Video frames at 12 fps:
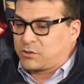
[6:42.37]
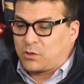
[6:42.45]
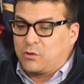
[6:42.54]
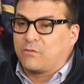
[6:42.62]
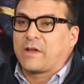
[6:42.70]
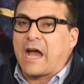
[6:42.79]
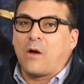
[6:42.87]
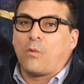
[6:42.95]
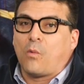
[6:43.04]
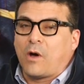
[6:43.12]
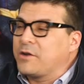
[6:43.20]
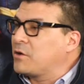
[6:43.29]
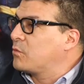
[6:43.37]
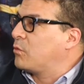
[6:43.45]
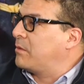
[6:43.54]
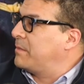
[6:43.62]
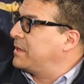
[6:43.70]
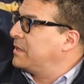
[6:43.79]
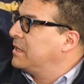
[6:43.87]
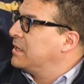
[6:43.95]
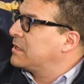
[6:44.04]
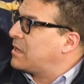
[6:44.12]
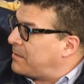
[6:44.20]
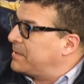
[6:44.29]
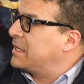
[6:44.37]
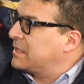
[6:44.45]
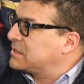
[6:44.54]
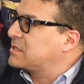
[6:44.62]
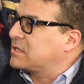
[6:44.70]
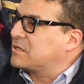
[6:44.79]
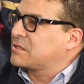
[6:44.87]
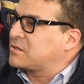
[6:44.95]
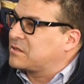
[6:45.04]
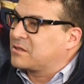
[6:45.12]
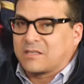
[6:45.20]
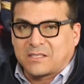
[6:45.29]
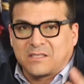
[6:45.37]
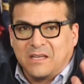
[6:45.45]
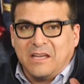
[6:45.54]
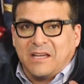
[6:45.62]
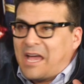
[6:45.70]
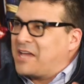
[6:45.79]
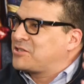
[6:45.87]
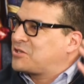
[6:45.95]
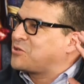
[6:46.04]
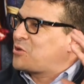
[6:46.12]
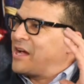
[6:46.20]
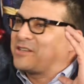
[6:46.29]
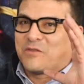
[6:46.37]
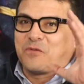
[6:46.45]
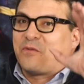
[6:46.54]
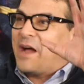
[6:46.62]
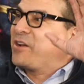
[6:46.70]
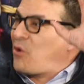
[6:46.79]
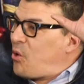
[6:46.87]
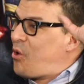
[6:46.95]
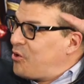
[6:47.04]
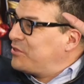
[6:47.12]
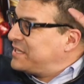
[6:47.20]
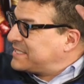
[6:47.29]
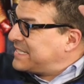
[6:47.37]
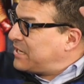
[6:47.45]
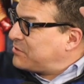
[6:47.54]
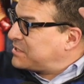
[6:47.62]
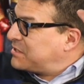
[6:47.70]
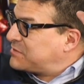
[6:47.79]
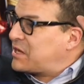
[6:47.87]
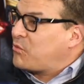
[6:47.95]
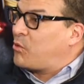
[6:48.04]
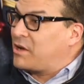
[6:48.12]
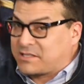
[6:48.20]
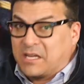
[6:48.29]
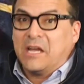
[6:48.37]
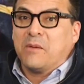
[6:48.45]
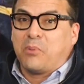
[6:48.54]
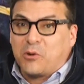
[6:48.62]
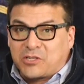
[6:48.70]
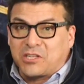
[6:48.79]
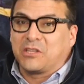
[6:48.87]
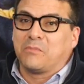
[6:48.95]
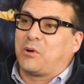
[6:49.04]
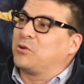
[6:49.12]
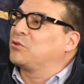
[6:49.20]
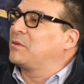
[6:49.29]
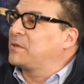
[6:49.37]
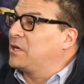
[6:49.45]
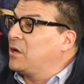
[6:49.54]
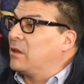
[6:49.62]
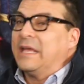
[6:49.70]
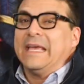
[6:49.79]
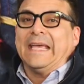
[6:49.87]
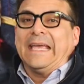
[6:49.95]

So you've got Wonder Woman coming into this this and to try to fight all these narratives at once, pushing the boulder up the hill.